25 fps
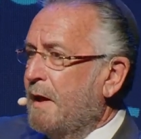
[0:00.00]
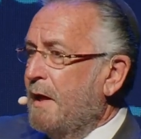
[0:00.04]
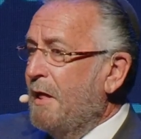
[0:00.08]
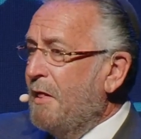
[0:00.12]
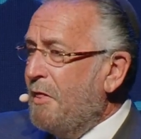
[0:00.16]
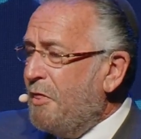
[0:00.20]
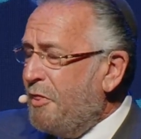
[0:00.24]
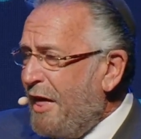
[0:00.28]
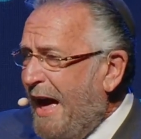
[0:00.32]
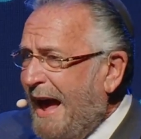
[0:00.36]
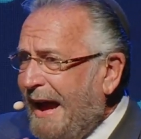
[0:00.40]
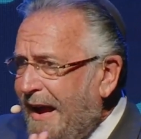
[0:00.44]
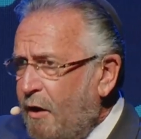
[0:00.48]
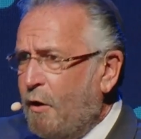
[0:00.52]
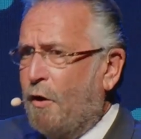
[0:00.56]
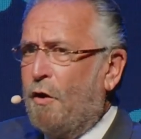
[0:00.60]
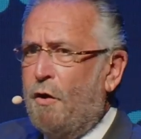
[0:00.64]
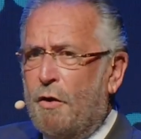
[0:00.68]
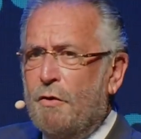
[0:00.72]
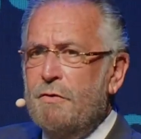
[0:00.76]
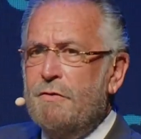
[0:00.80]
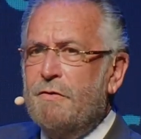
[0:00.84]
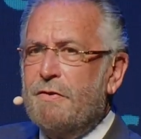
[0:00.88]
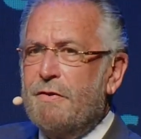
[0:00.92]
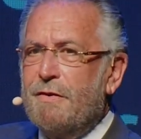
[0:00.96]
Thank
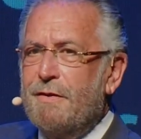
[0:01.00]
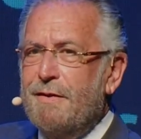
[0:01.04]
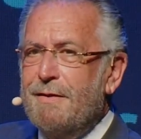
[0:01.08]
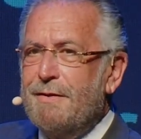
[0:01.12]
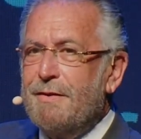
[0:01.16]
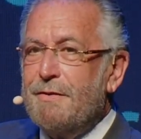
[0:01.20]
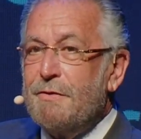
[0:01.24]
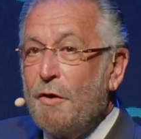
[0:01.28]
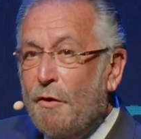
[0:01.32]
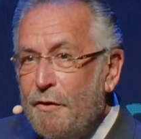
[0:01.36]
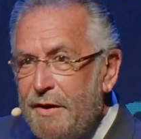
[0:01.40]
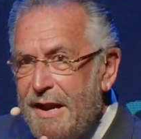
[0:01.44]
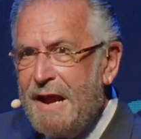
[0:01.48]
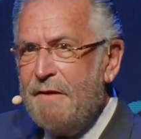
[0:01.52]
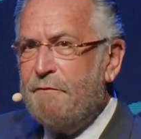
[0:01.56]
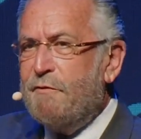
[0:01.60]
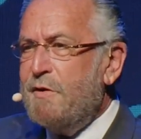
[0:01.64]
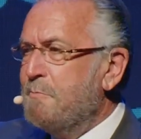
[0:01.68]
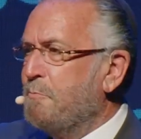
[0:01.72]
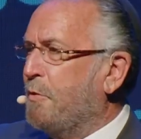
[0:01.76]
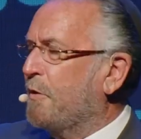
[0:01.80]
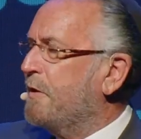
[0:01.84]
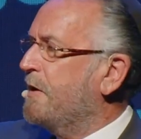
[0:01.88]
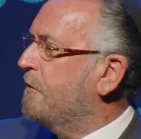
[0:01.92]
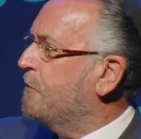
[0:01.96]
God, not
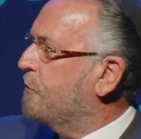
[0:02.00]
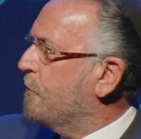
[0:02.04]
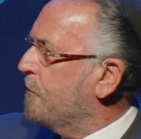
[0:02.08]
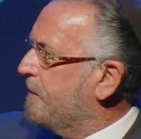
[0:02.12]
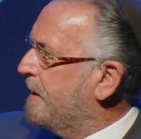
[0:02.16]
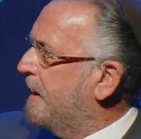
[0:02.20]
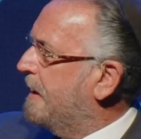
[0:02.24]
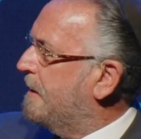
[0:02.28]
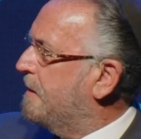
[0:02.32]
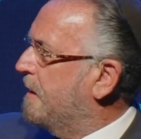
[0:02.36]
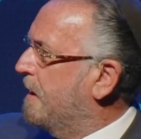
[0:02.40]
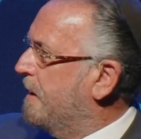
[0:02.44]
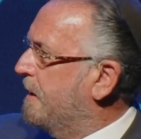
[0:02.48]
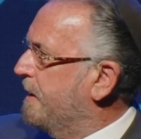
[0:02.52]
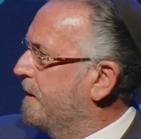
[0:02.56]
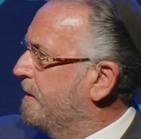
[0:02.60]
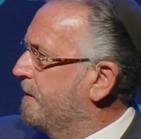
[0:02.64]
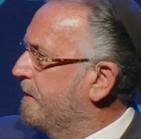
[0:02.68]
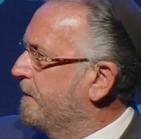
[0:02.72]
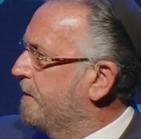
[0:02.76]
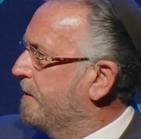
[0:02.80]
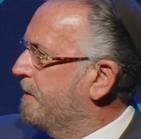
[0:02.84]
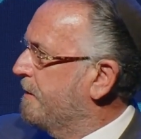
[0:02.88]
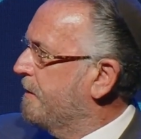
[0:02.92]
everybody took that line.